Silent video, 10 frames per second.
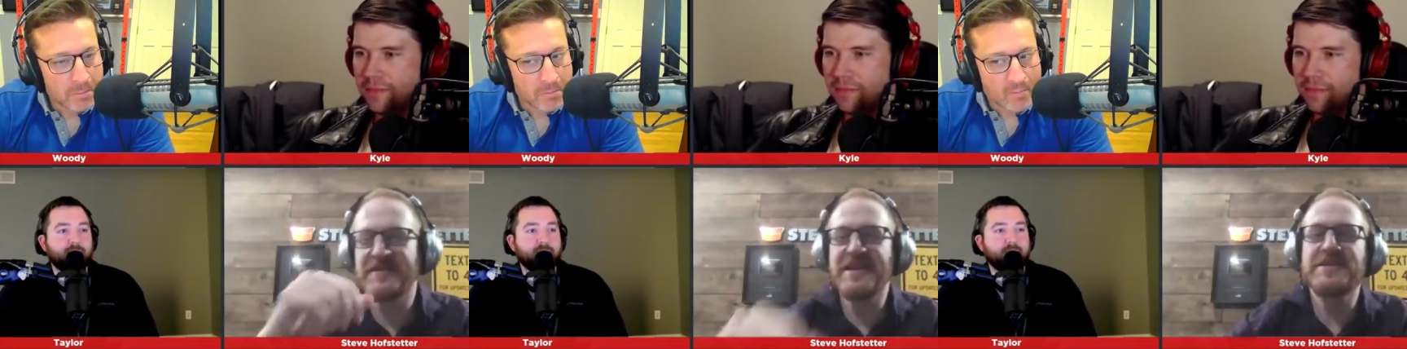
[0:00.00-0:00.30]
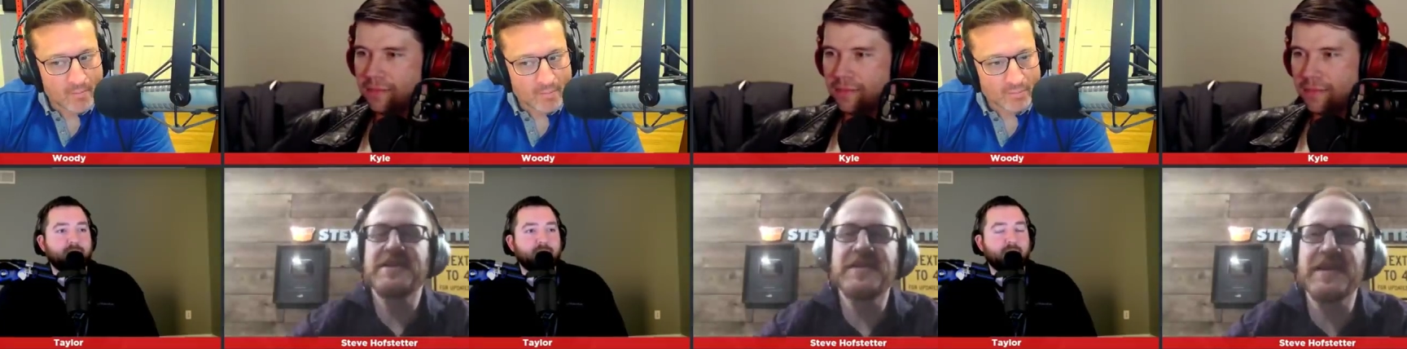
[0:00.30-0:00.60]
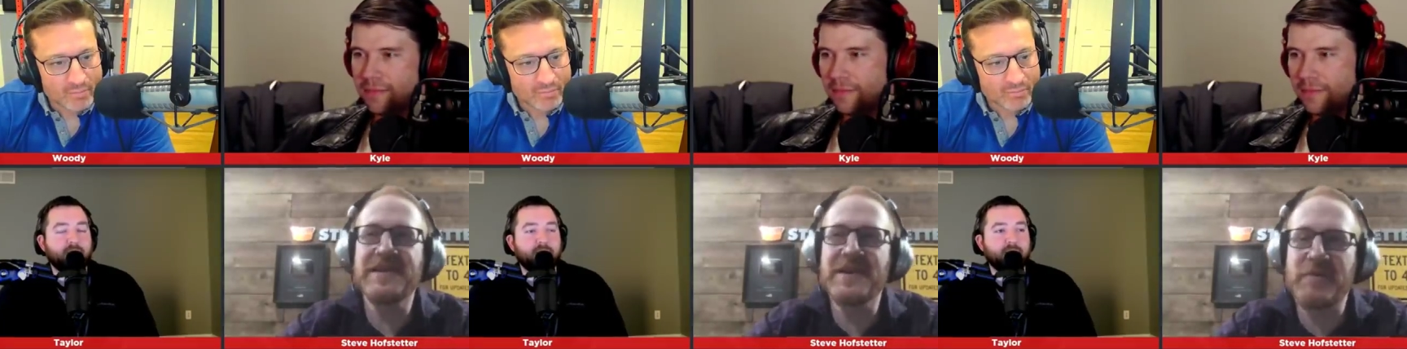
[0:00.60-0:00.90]
Speaker 1: Yeah. Do you
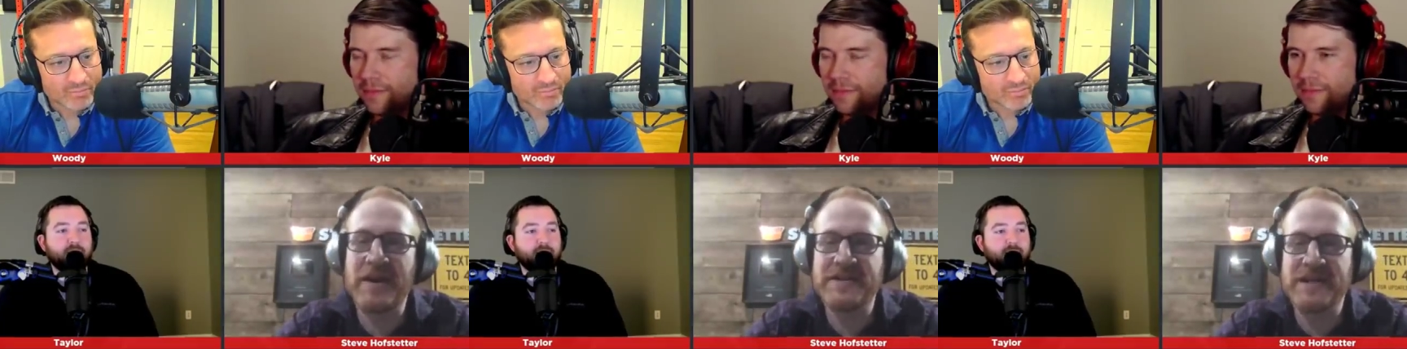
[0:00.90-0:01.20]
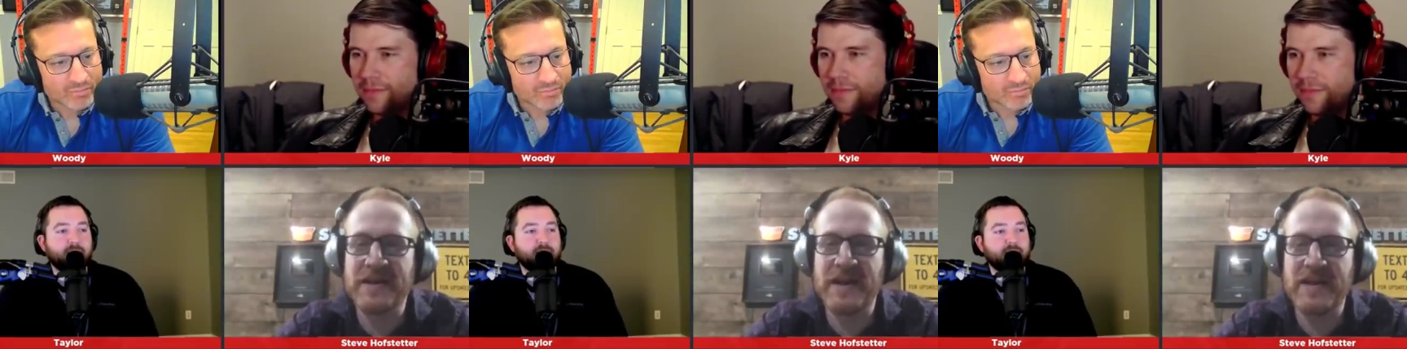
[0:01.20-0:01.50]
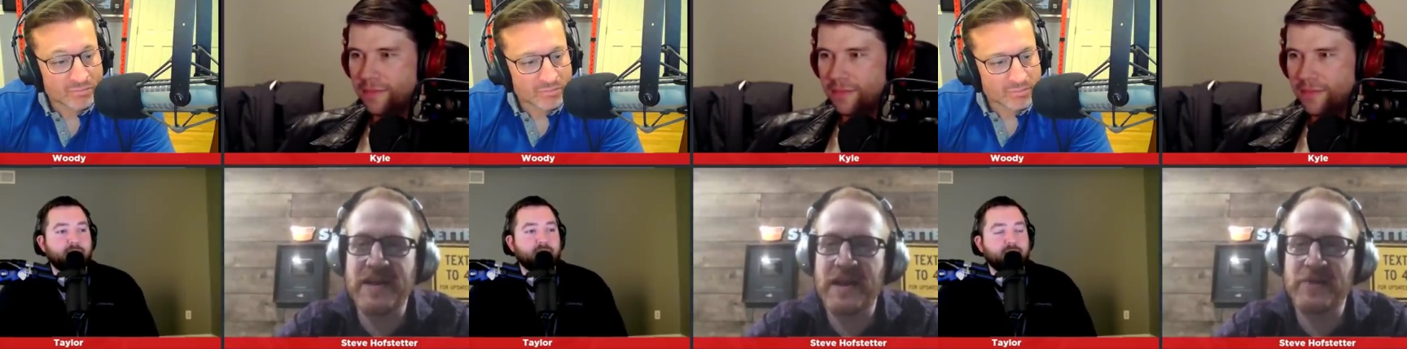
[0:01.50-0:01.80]
think the orangutan,
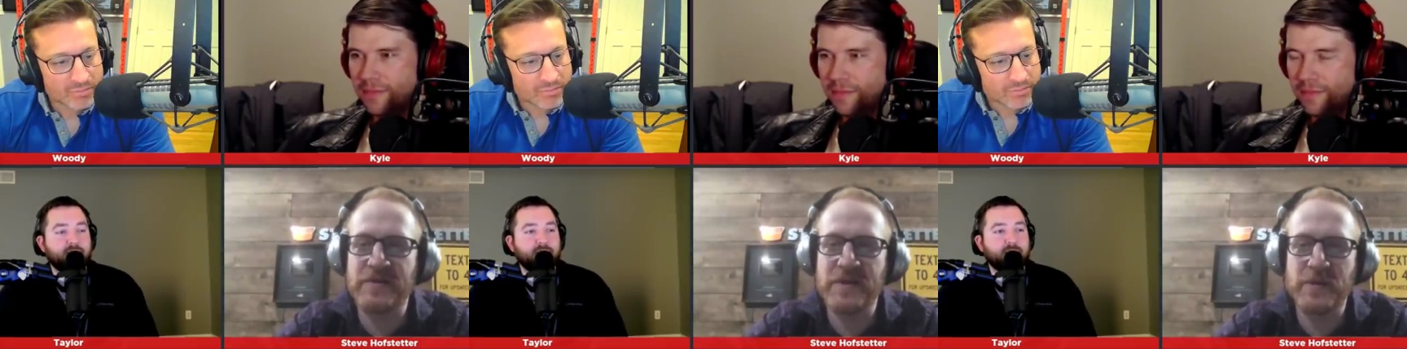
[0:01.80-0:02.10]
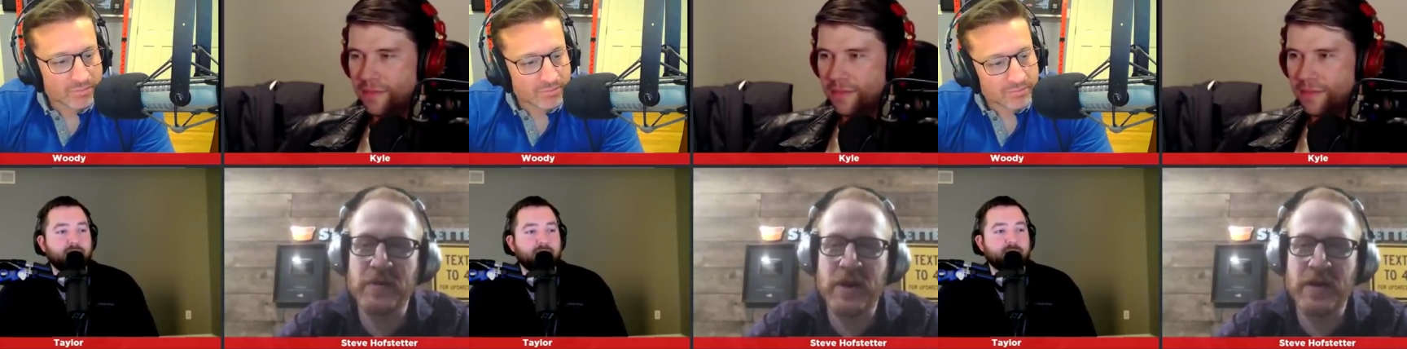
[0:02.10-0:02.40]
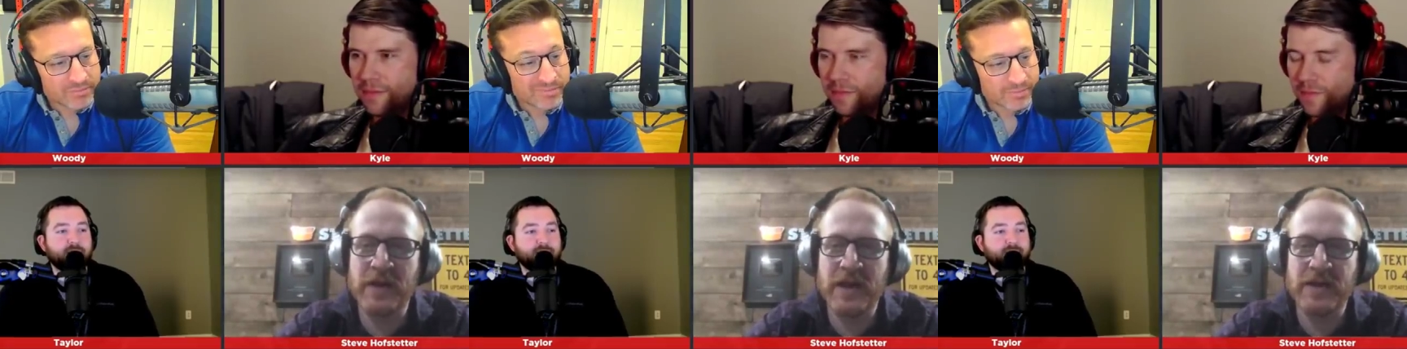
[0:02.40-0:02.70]
like the interviewer
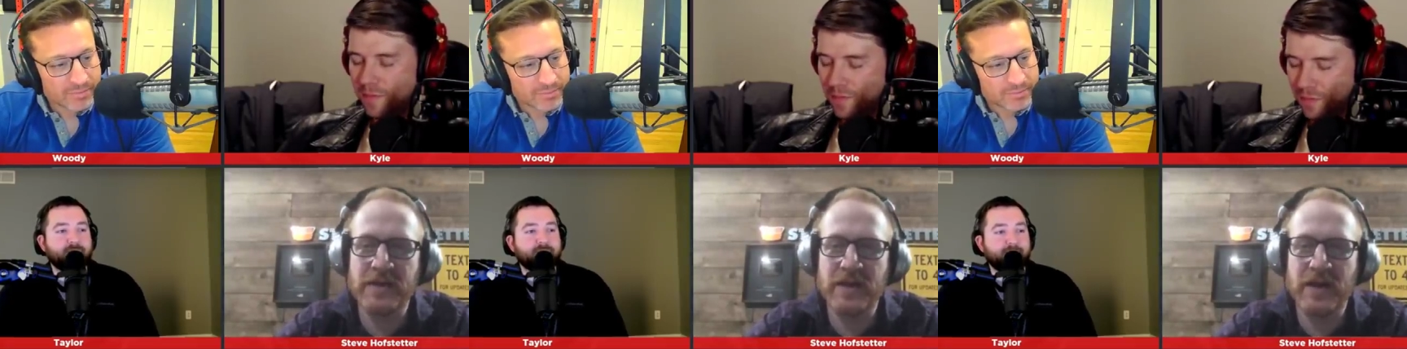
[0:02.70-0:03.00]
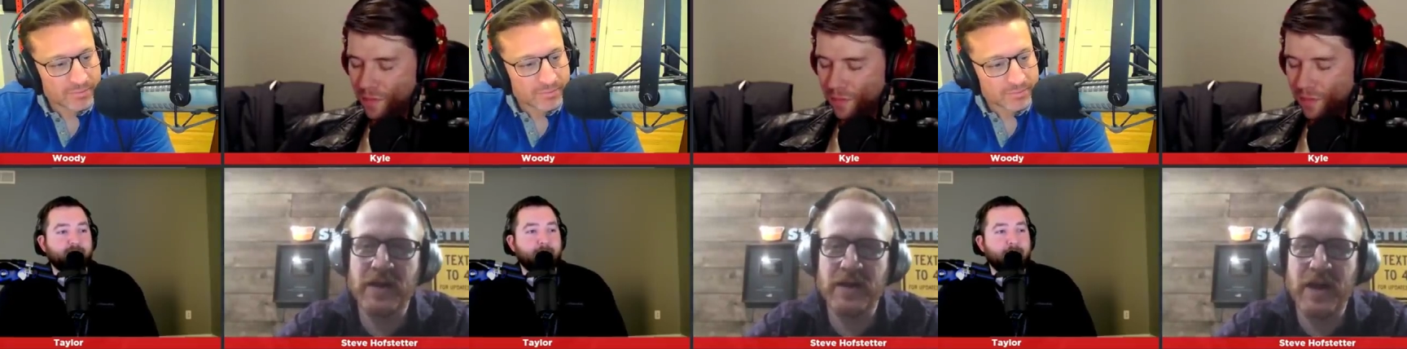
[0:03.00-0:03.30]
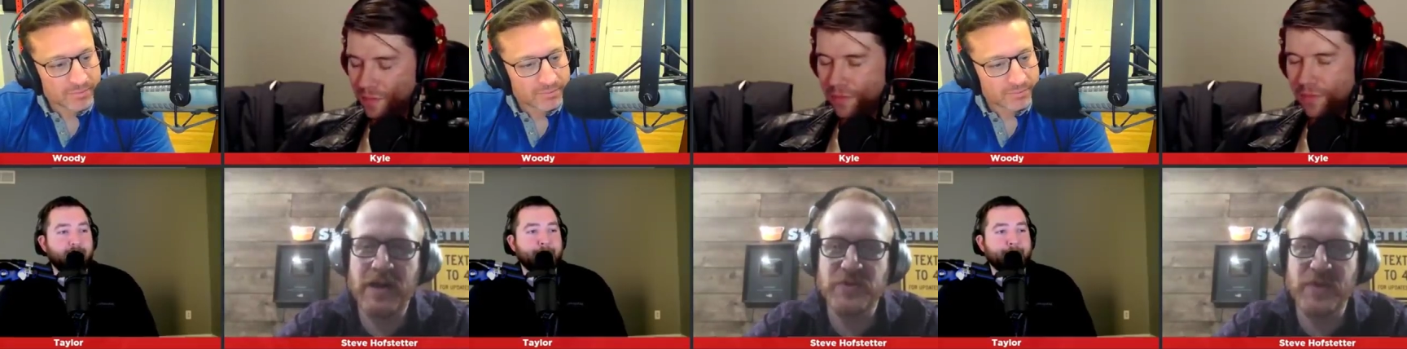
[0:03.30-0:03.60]
on like on
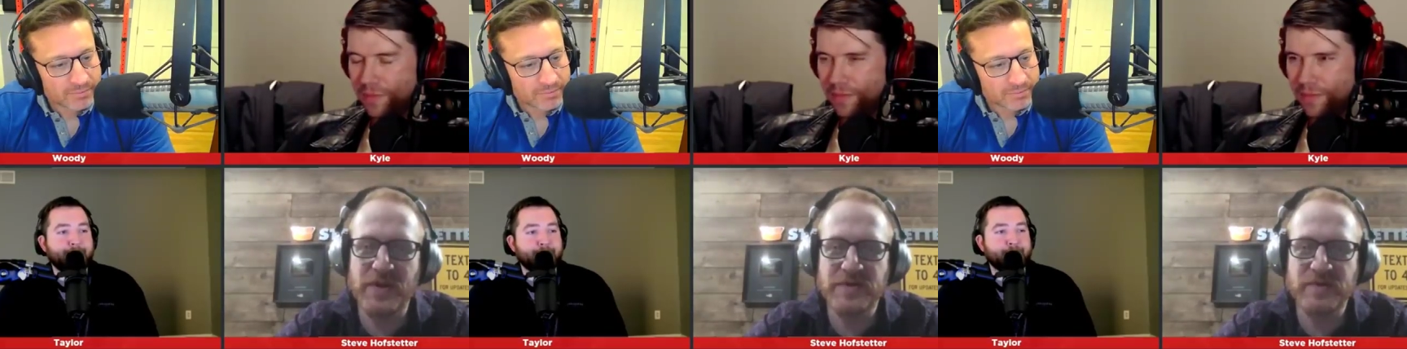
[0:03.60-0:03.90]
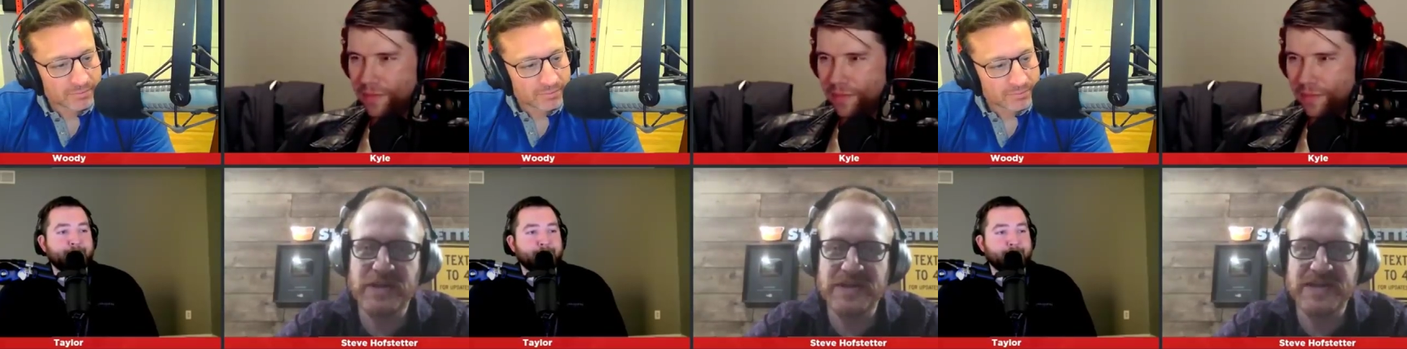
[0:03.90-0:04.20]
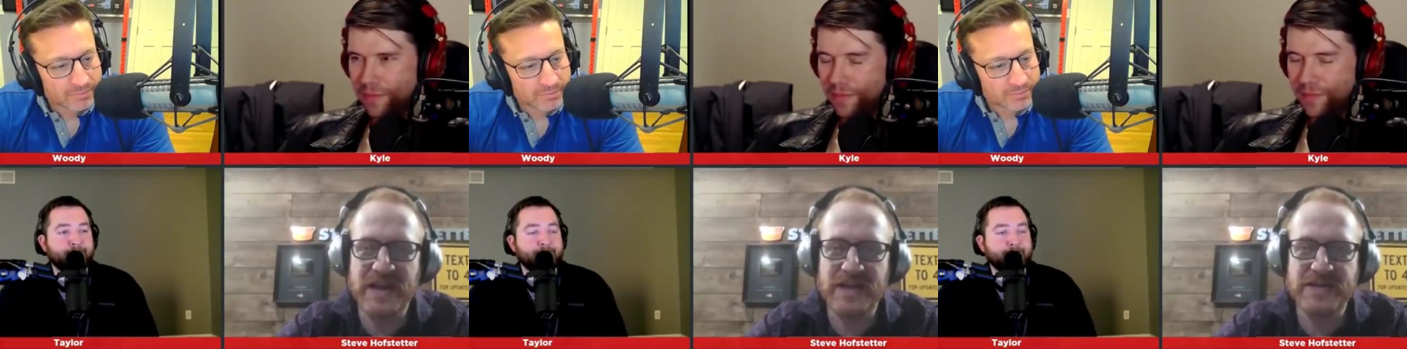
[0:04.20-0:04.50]
HBO's Real
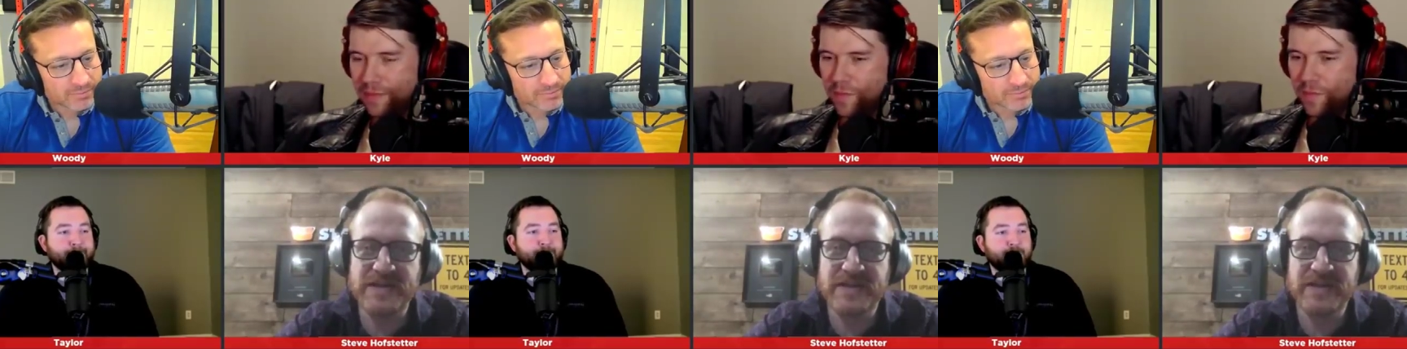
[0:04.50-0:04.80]
Sex,